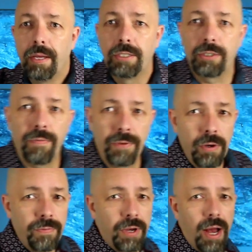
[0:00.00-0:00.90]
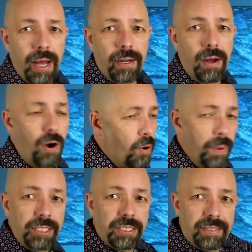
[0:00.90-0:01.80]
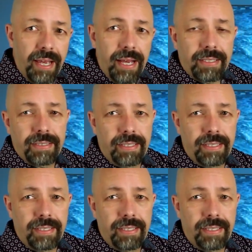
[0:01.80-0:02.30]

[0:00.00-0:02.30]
So if you've got a whole bunch of text